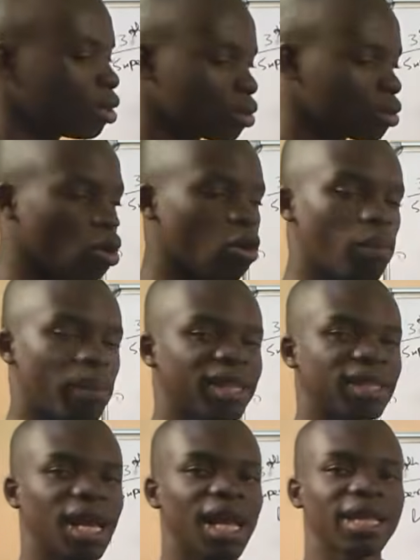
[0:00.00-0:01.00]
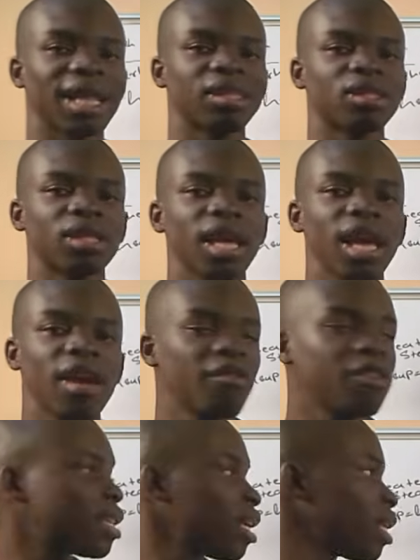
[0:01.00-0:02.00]
So basically that's
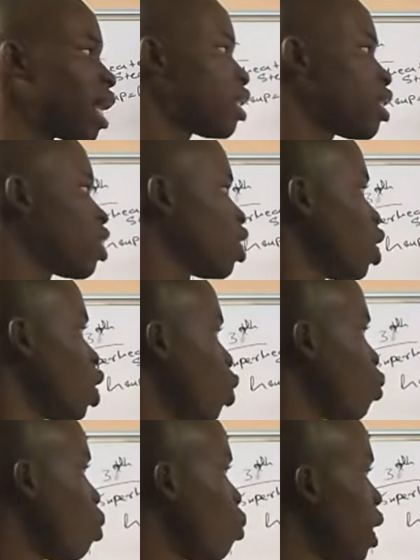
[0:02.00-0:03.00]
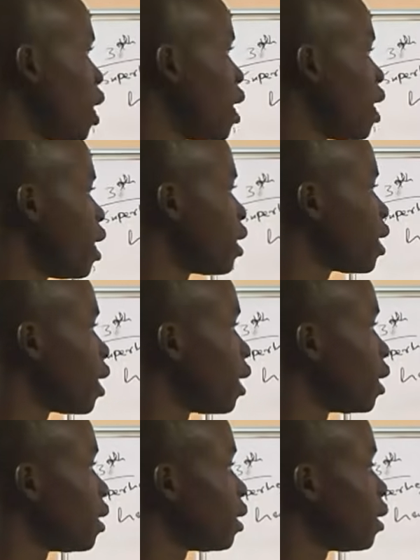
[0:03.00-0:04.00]
everything that we will need
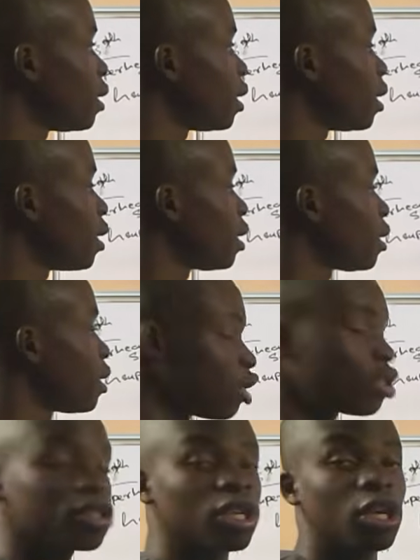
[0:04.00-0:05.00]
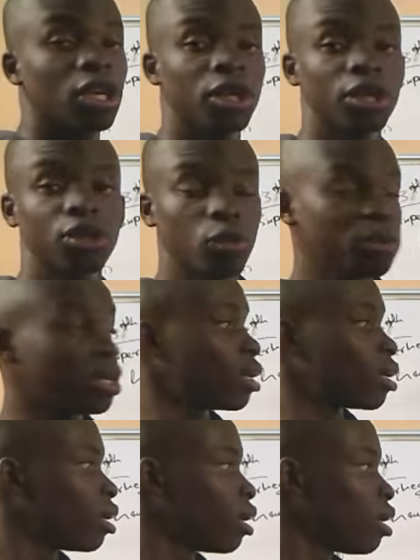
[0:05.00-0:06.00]
in this
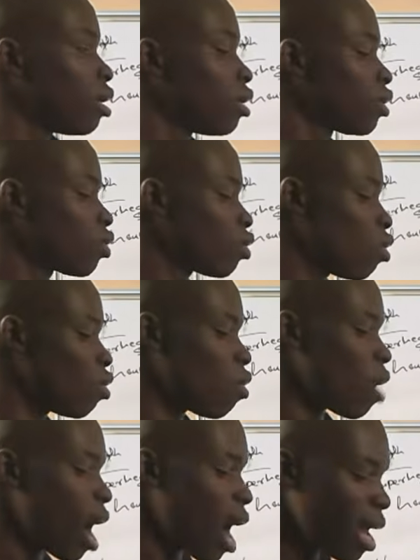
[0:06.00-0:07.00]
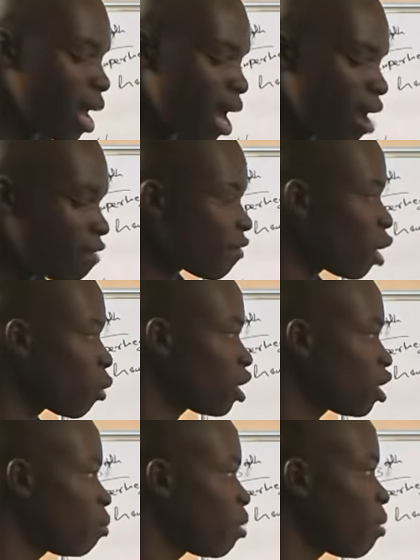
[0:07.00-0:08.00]
topic. So I have a
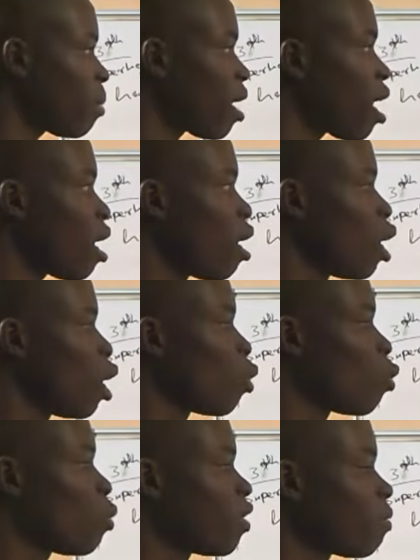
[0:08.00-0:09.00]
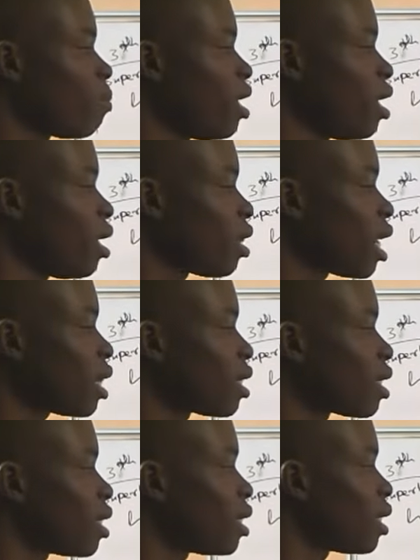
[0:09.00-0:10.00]
question paper with me that